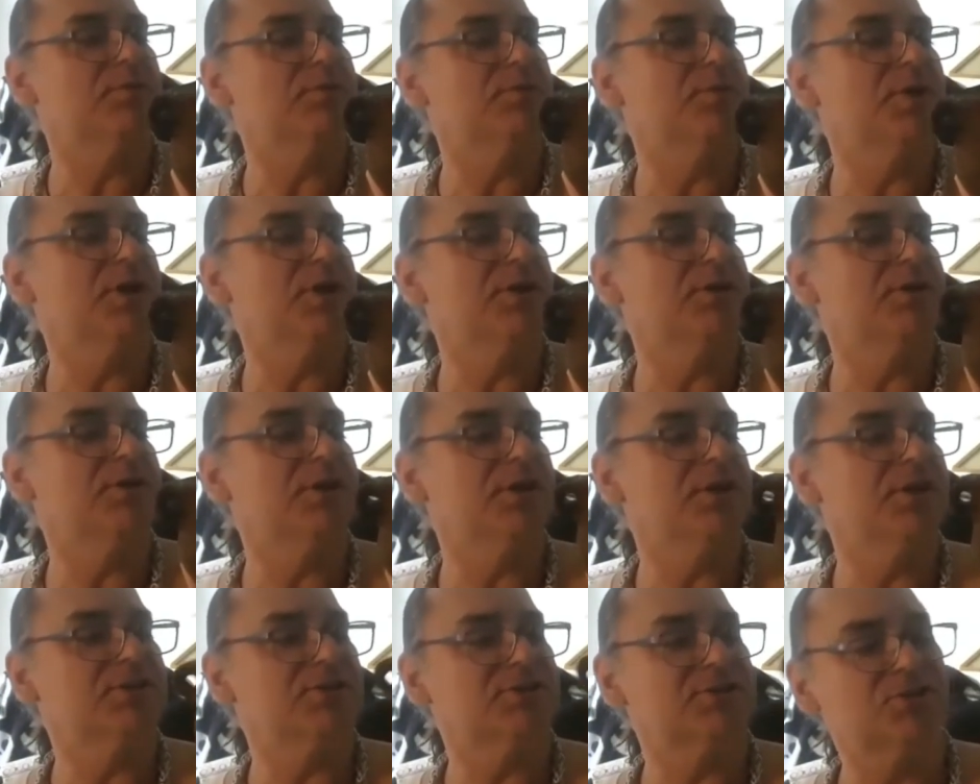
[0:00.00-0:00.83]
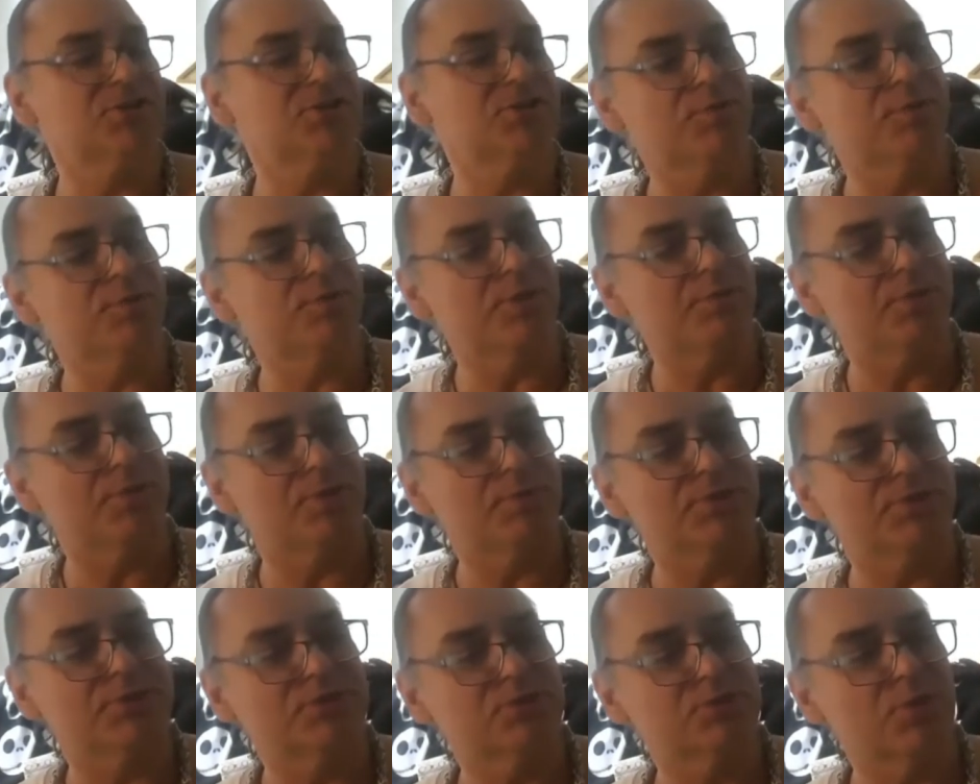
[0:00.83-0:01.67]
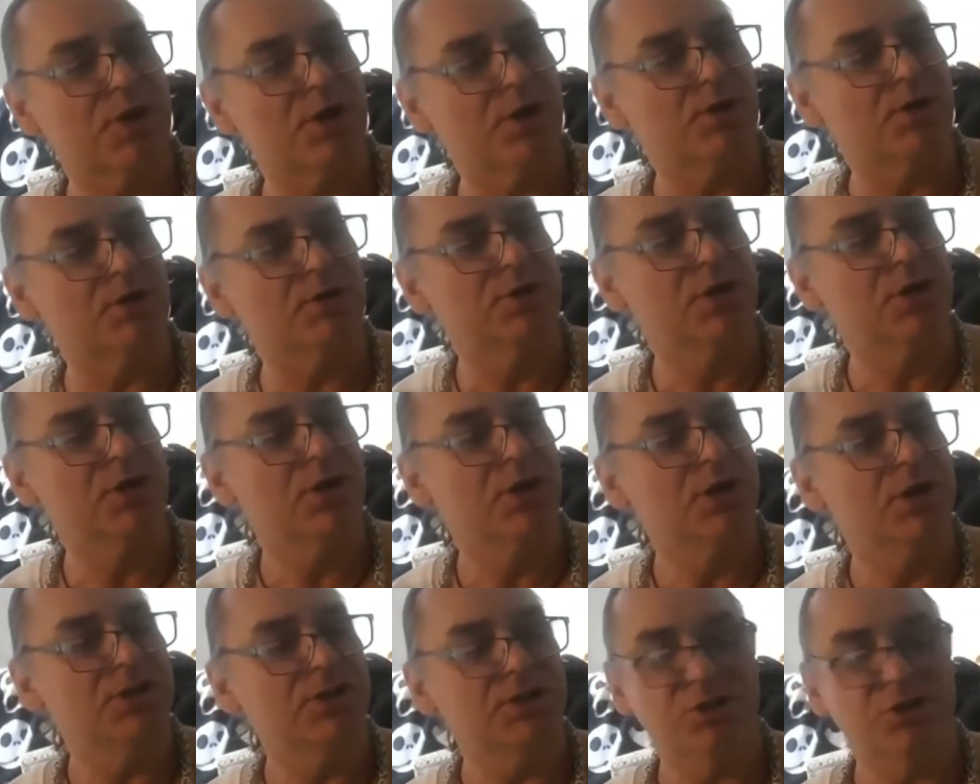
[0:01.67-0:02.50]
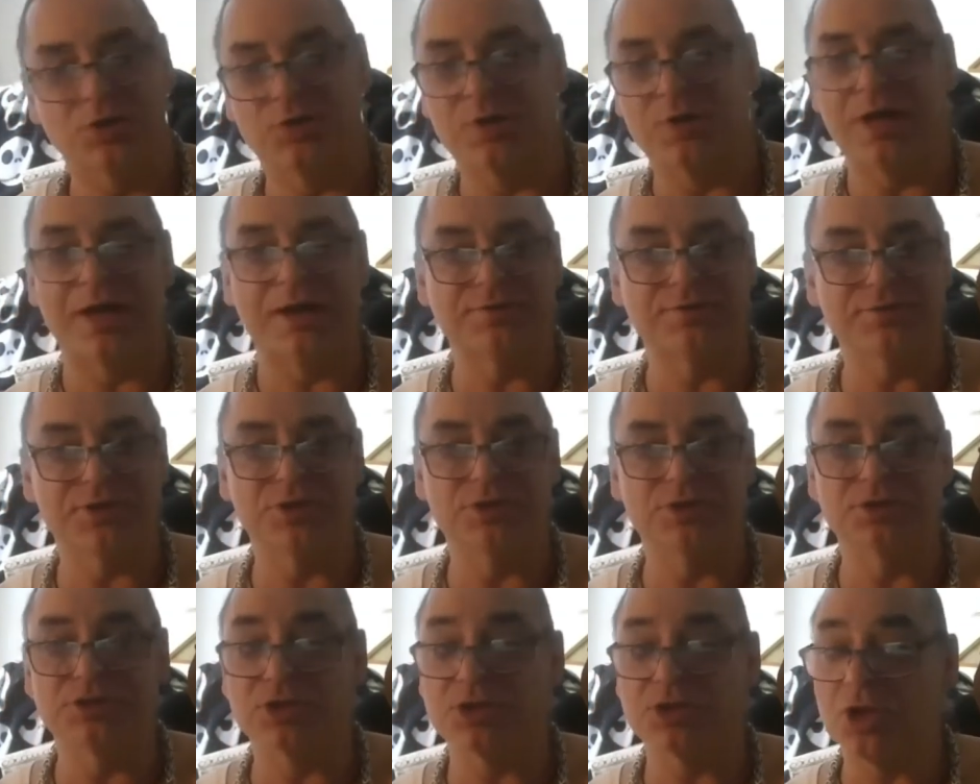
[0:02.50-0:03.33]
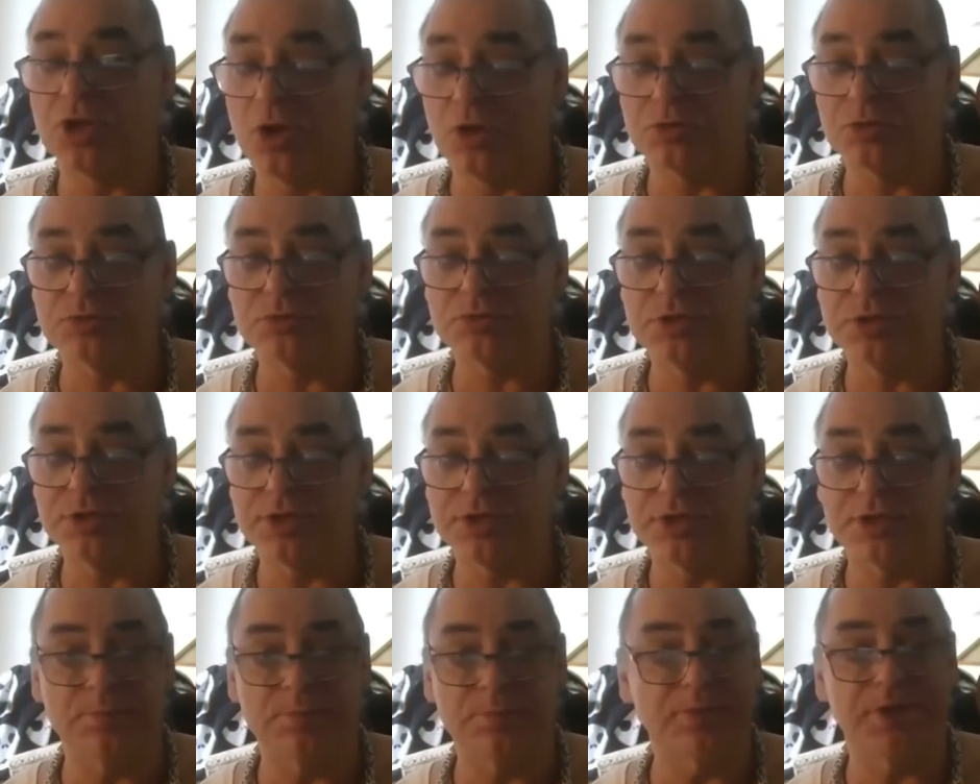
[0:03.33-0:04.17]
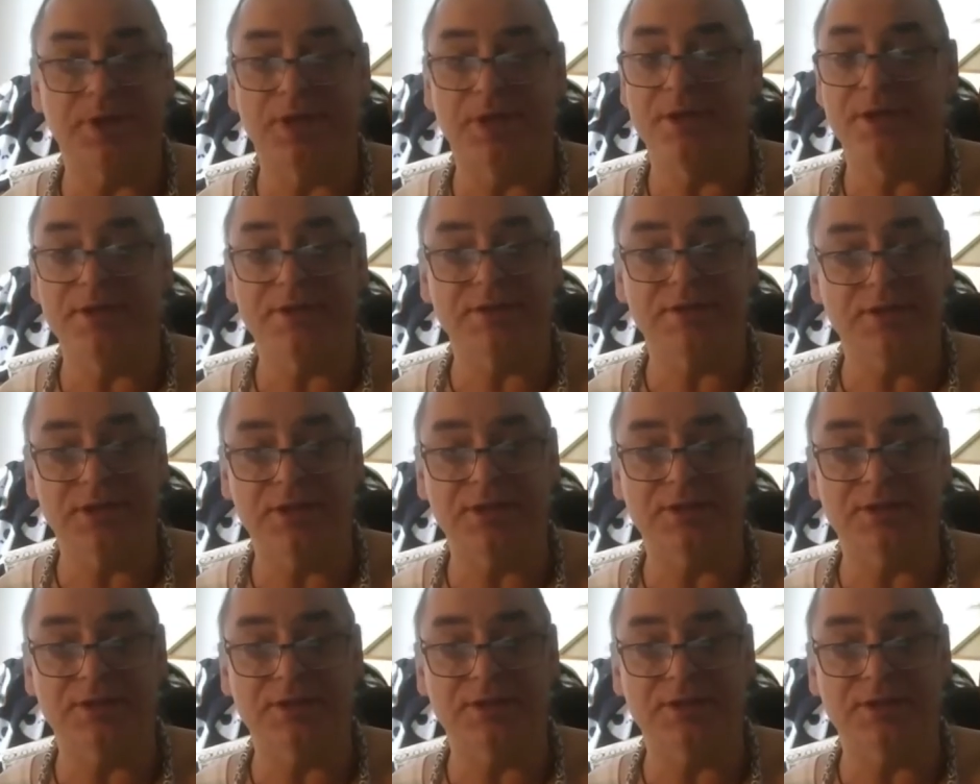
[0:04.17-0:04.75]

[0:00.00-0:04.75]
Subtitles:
but it served my purpose well. You don't have to use a cauldron. It could be anything